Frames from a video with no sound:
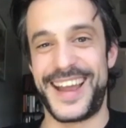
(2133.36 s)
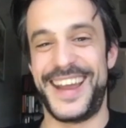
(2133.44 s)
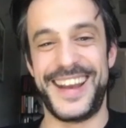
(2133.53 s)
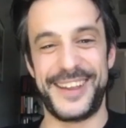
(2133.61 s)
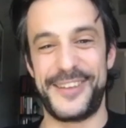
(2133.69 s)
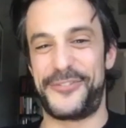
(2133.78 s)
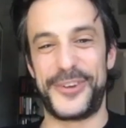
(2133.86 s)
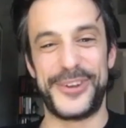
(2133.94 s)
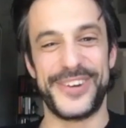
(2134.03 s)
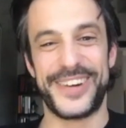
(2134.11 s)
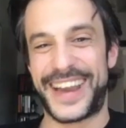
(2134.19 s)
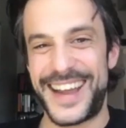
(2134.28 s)
And if you
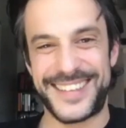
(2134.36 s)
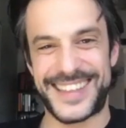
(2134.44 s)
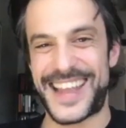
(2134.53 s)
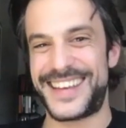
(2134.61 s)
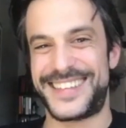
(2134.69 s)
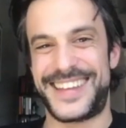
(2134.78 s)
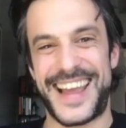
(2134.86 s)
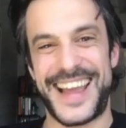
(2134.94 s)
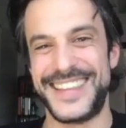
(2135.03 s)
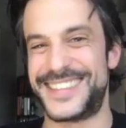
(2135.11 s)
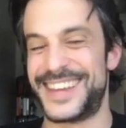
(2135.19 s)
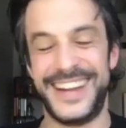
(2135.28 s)
don't catch that
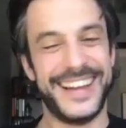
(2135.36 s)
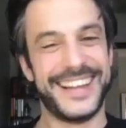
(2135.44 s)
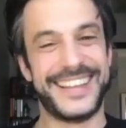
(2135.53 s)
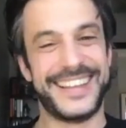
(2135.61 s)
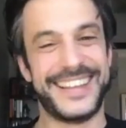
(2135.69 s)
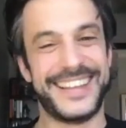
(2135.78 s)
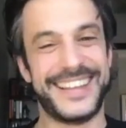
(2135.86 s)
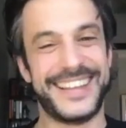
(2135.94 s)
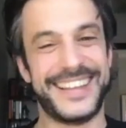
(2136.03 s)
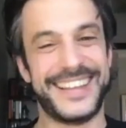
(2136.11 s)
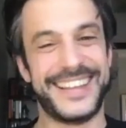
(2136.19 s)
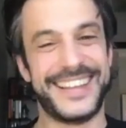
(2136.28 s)
chance, then
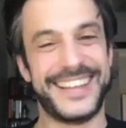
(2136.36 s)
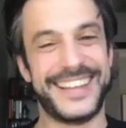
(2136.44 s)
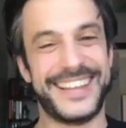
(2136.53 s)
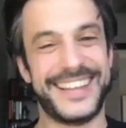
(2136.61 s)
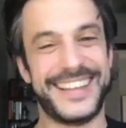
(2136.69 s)
I don't